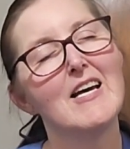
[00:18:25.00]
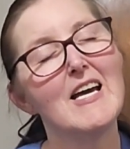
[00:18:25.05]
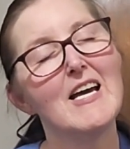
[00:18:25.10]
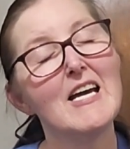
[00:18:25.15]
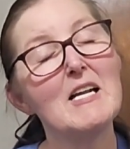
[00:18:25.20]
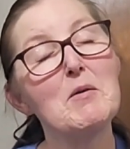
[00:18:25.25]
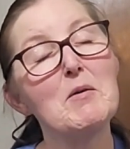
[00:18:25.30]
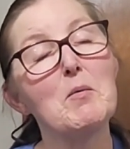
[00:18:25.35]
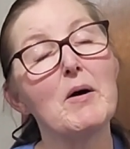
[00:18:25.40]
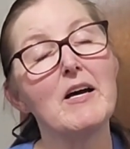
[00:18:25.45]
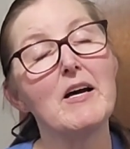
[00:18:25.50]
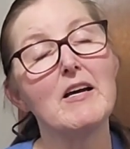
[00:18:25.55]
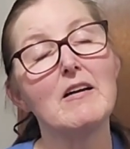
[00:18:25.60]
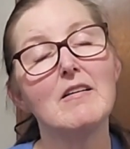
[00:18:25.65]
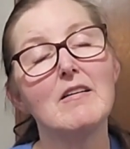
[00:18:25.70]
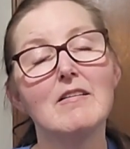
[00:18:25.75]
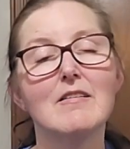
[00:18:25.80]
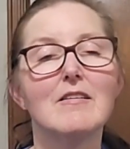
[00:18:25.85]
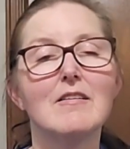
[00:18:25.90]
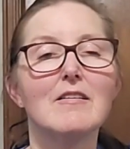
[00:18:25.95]

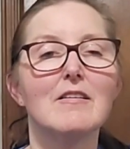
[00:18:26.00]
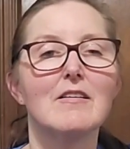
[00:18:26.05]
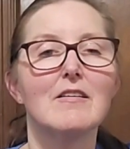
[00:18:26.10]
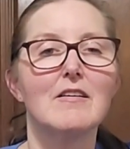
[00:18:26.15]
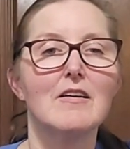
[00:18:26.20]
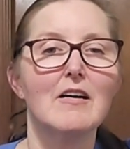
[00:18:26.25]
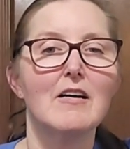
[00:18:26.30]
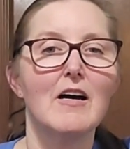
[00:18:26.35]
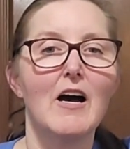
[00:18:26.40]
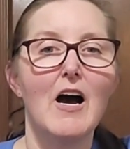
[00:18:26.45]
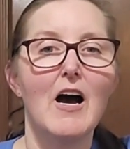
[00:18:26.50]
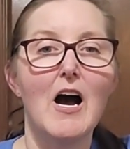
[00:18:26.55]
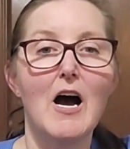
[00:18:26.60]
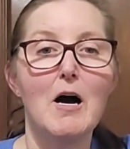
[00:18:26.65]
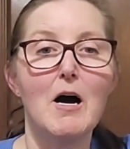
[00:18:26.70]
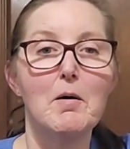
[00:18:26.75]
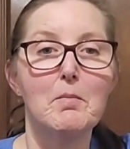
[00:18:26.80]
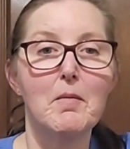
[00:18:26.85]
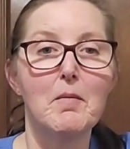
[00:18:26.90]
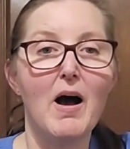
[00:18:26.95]
Anyway,
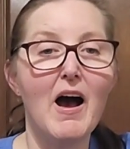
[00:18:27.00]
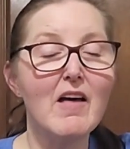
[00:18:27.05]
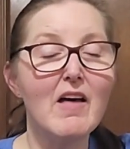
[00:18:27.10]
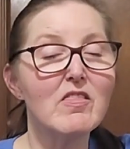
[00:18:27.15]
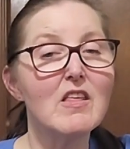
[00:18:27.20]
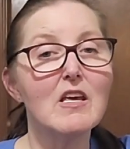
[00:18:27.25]
I